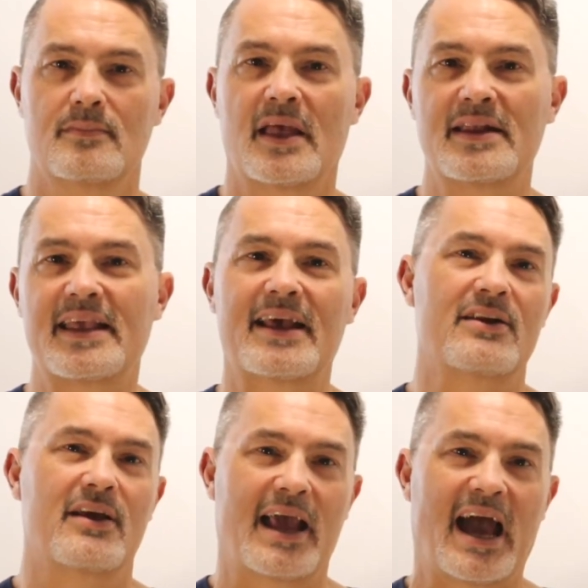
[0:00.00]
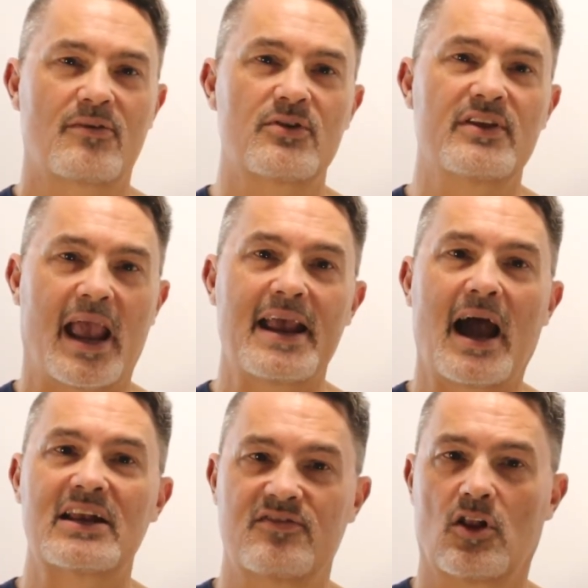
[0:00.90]
And again, after the
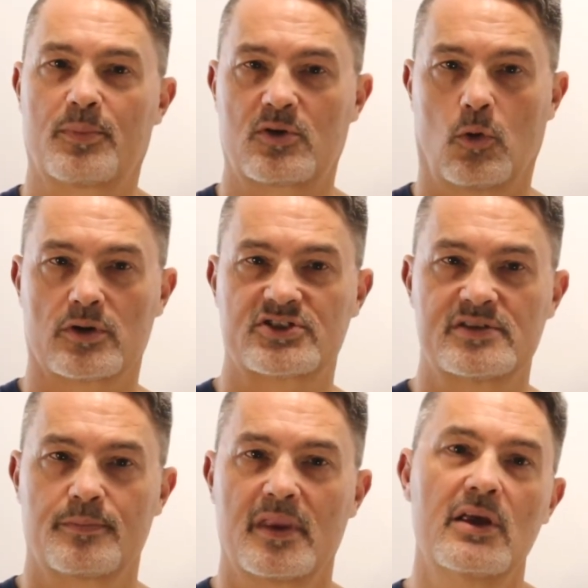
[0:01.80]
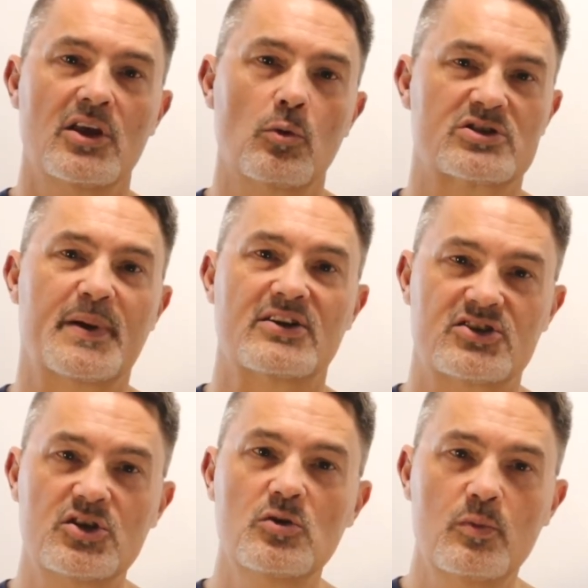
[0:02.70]
AI developer course, you will spend
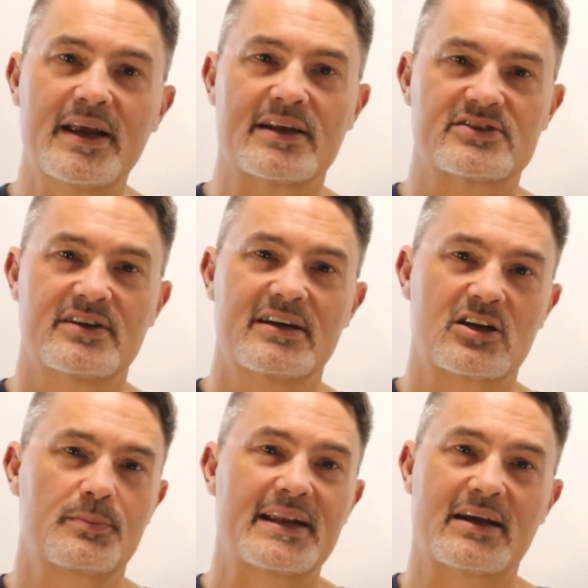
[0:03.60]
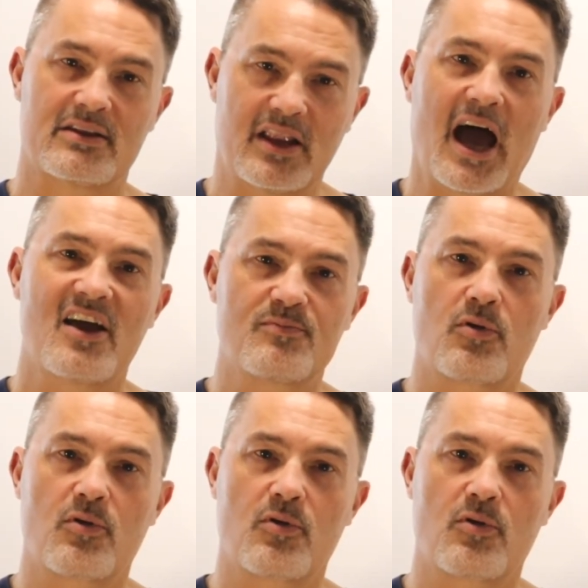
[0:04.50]
2 weeks completing a live